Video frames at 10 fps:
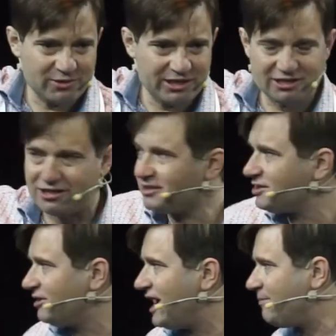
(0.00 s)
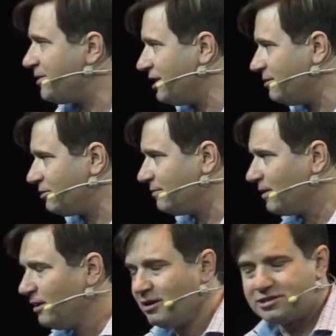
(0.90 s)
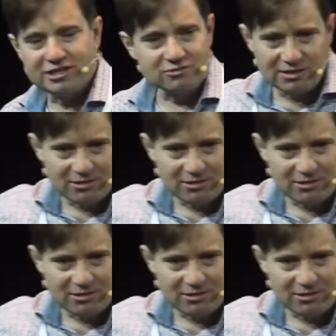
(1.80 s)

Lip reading: when these things don't happen anymore. So this is what a